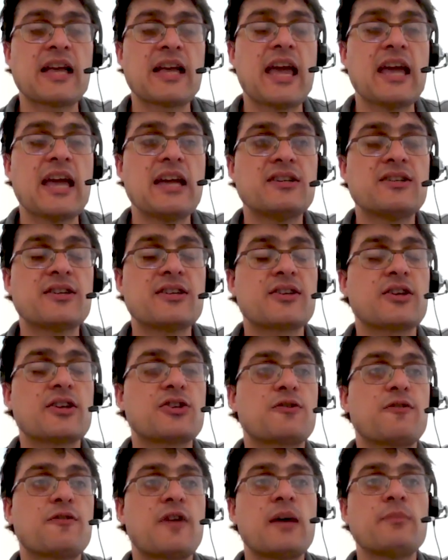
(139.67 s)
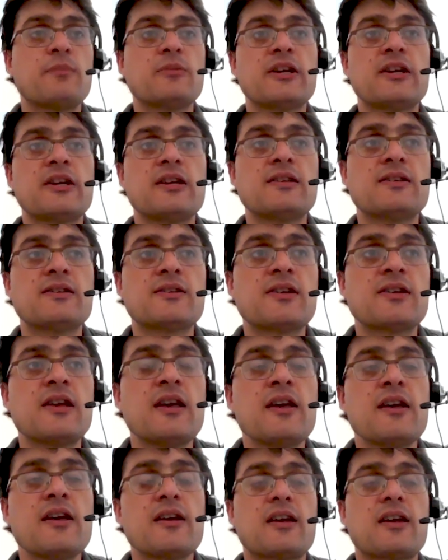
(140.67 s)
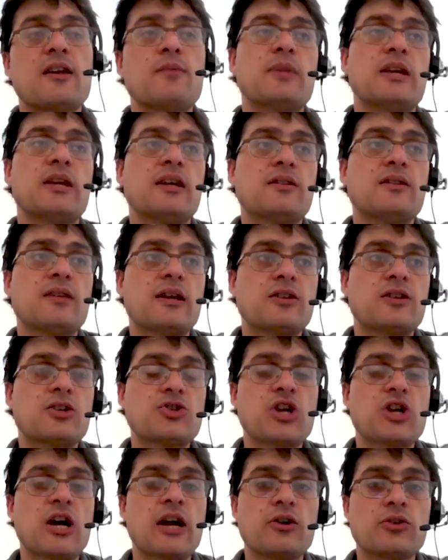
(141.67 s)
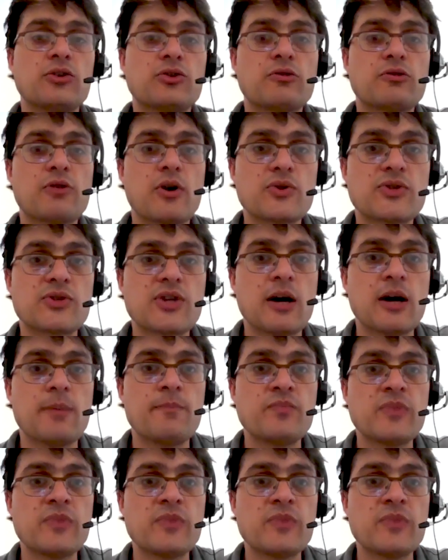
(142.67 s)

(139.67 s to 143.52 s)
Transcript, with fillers: aid to such families can mean that the child grows up